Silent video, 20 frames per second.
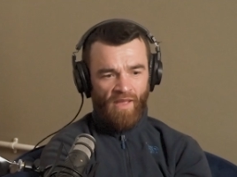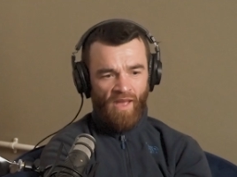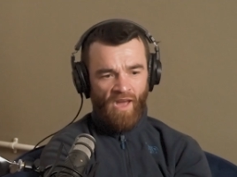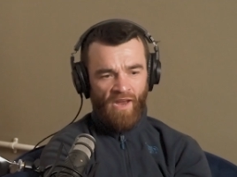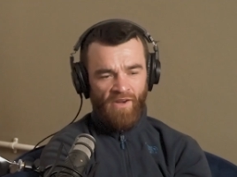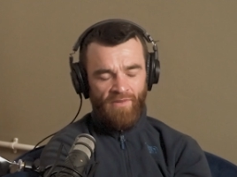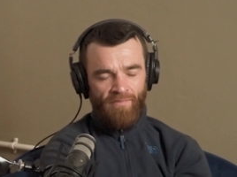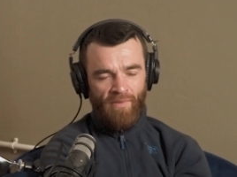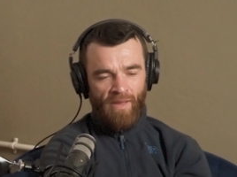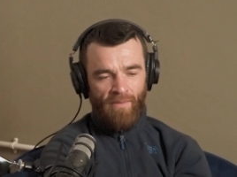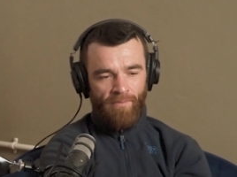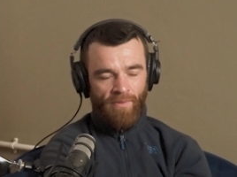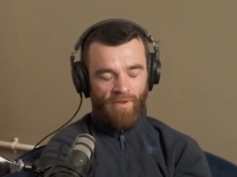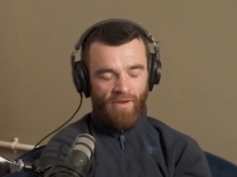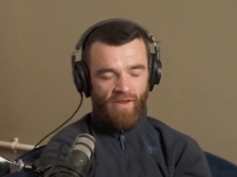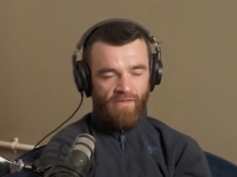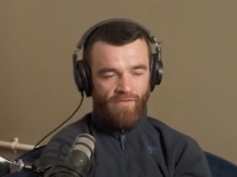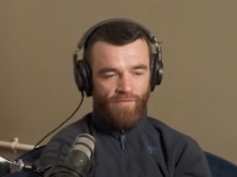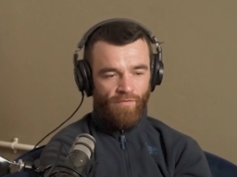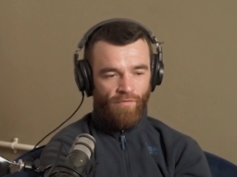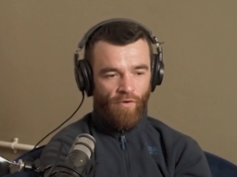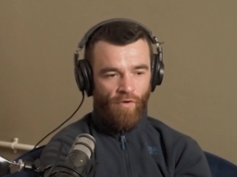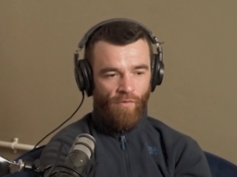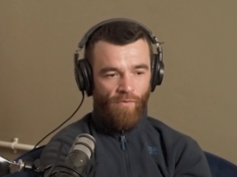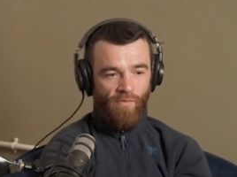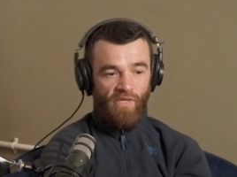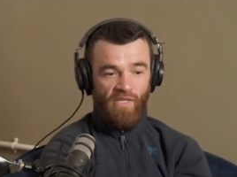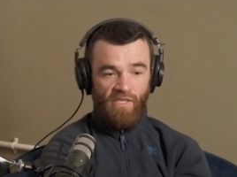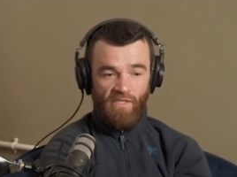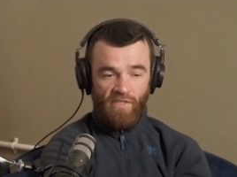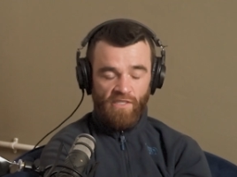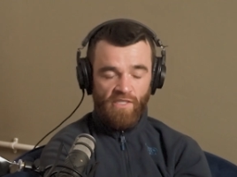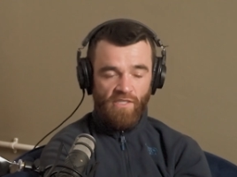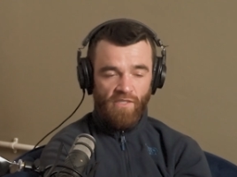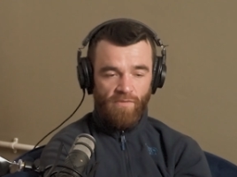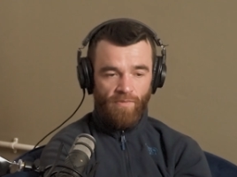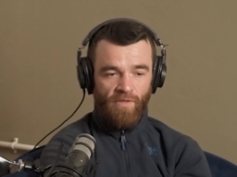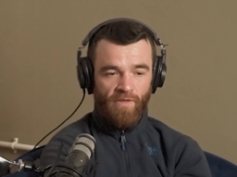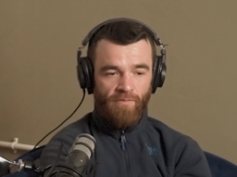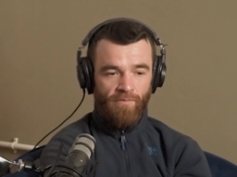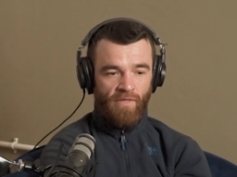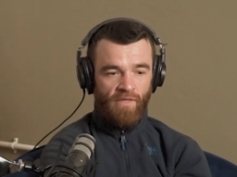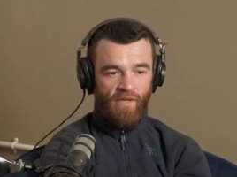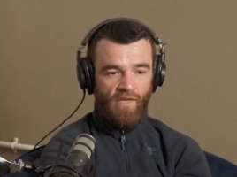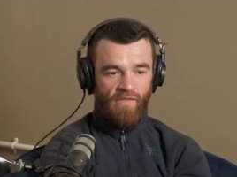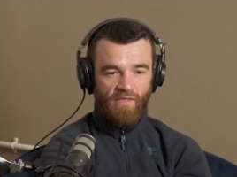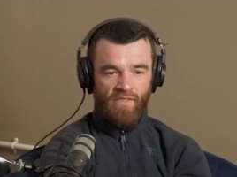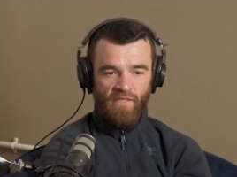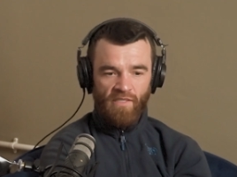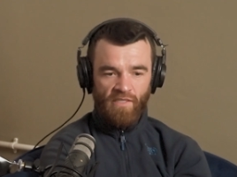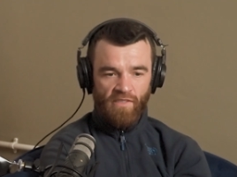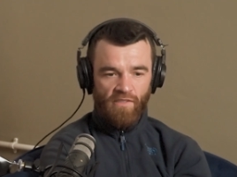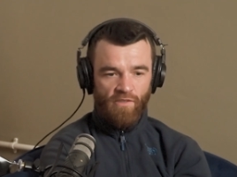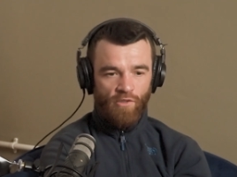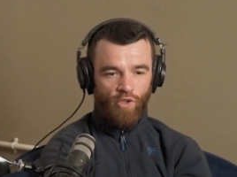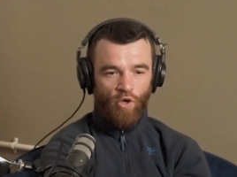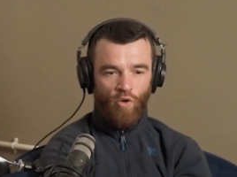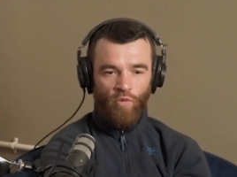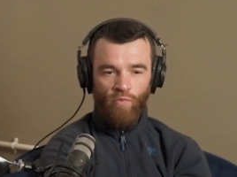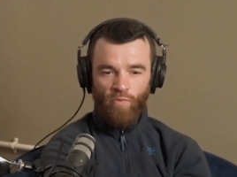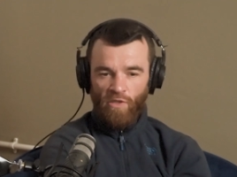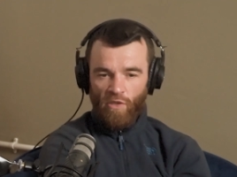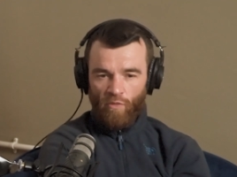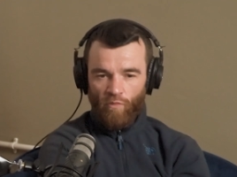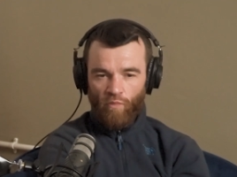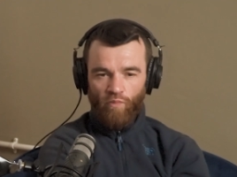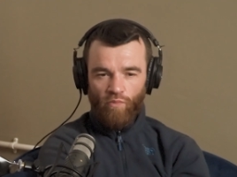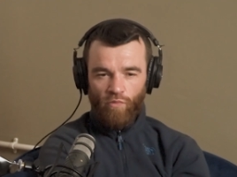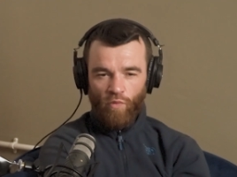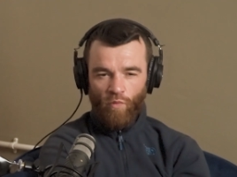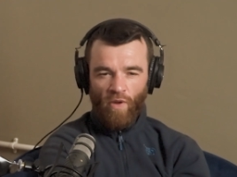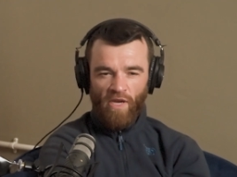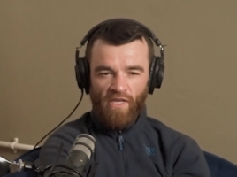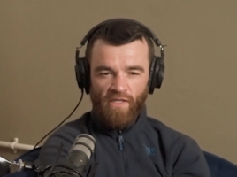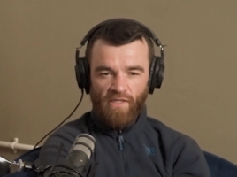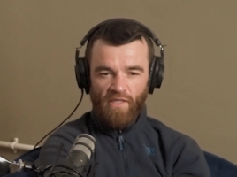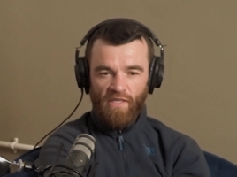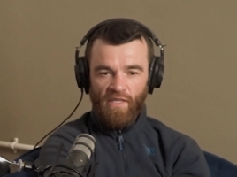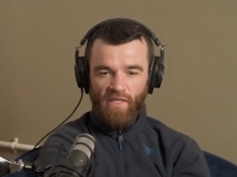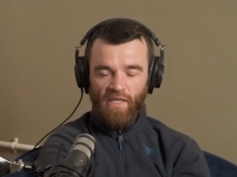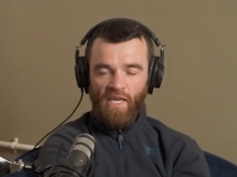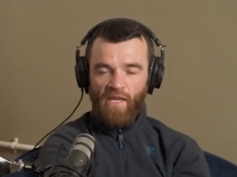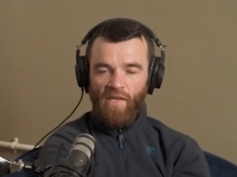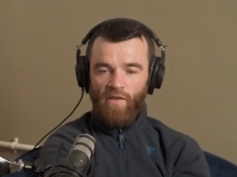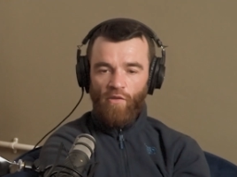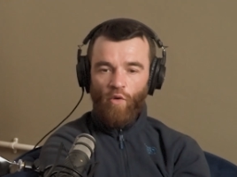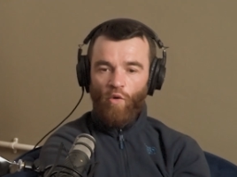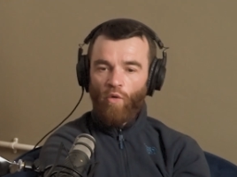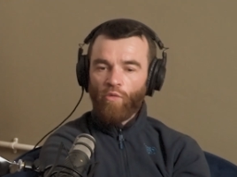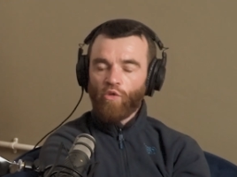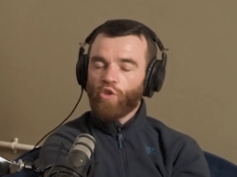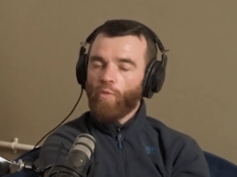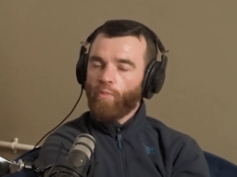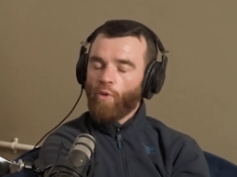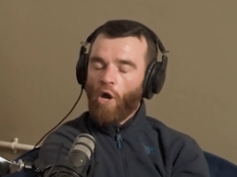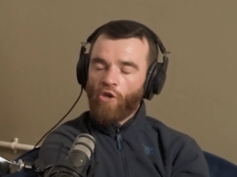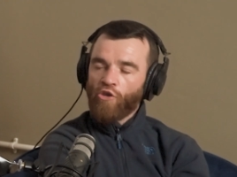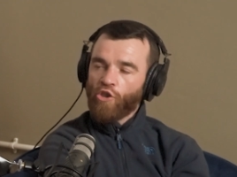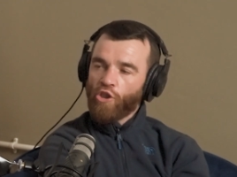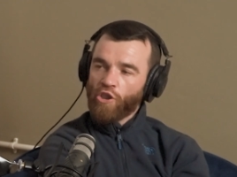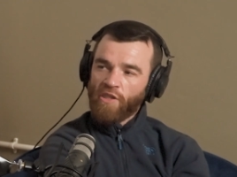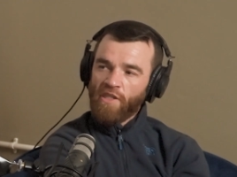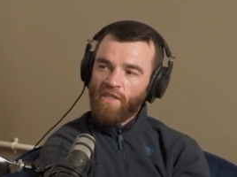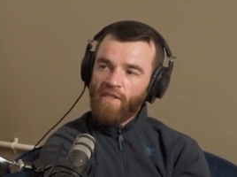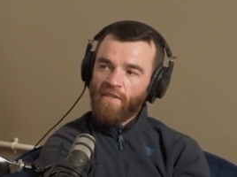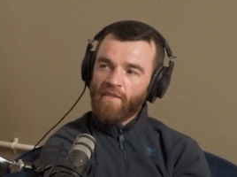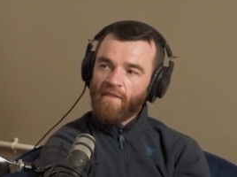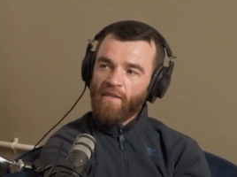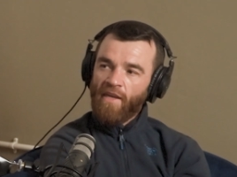I remember, lad, he disciplined me, lad, and he'd shown me the way subconsciously.